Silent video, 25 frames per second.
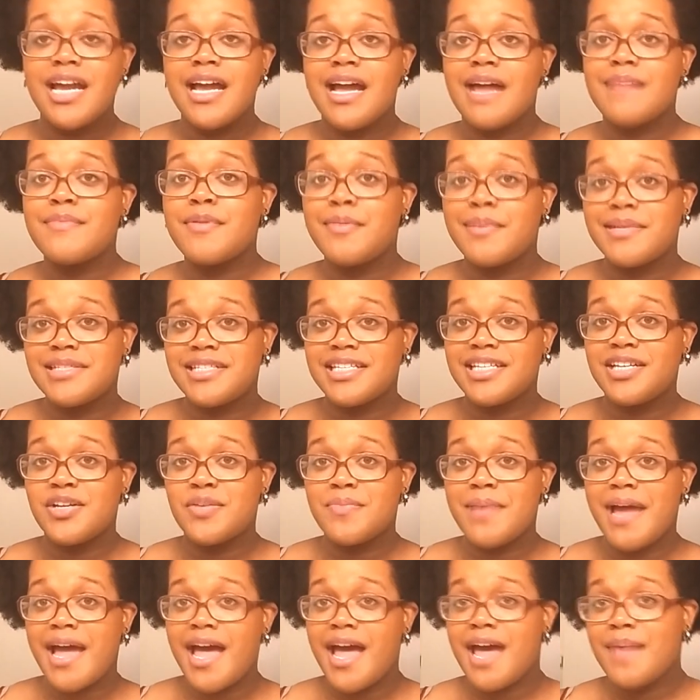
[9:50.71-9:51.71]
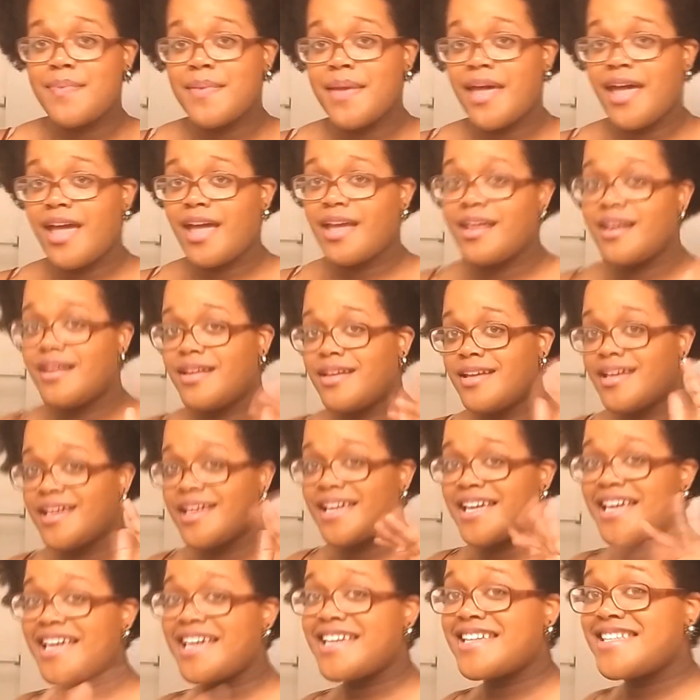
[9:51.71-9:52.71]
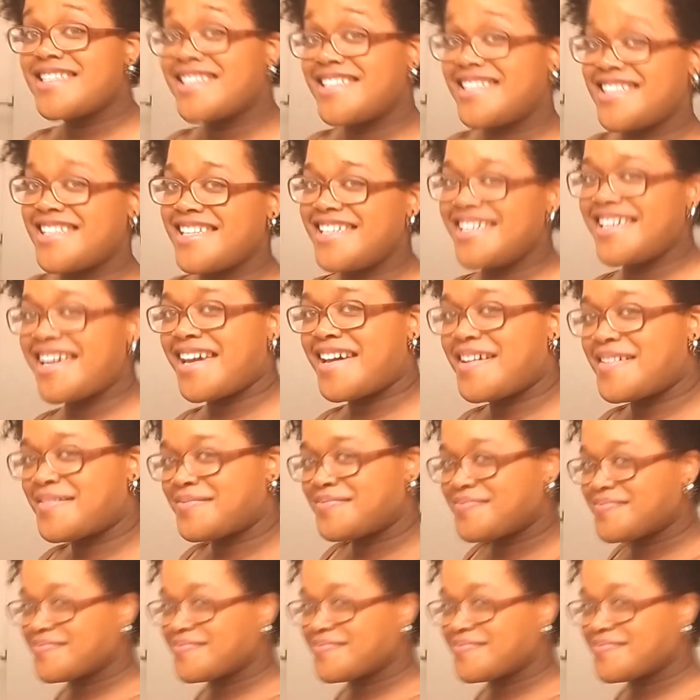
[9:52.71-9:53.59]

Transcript: I'm about to get on my iPad. See ya.